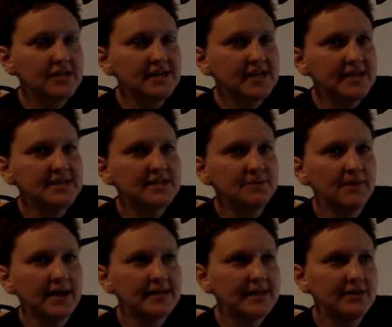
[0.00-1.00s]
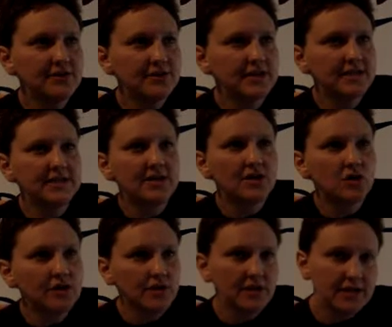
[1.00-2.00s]
And yes, you might later think that, oh,
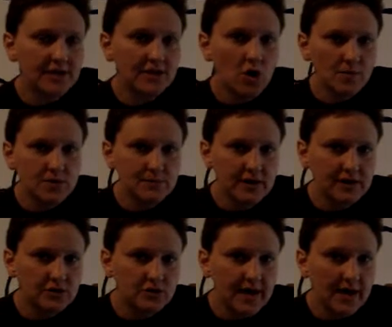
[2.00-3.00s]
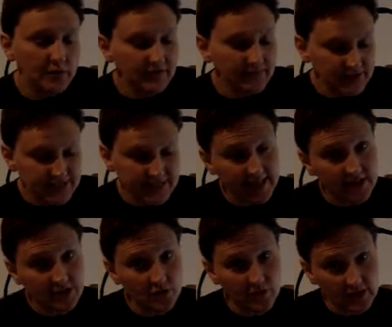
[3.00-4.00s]
you're going to let your home inspector do that. Well, if the
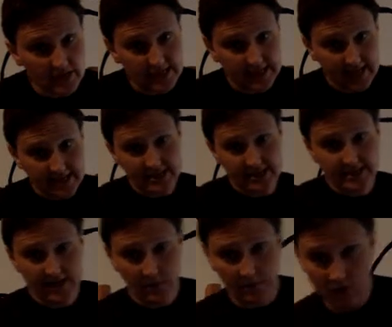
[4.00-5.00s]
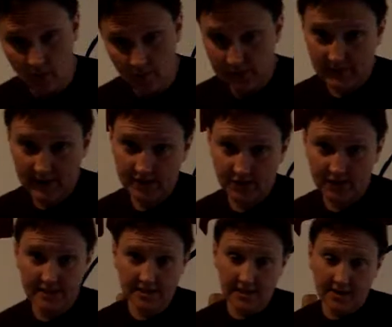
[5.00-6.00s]
seller or the listing agent is there when the home inspector
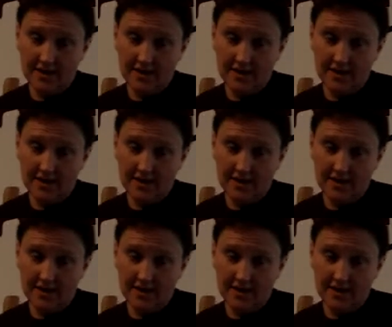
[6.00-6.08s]
is,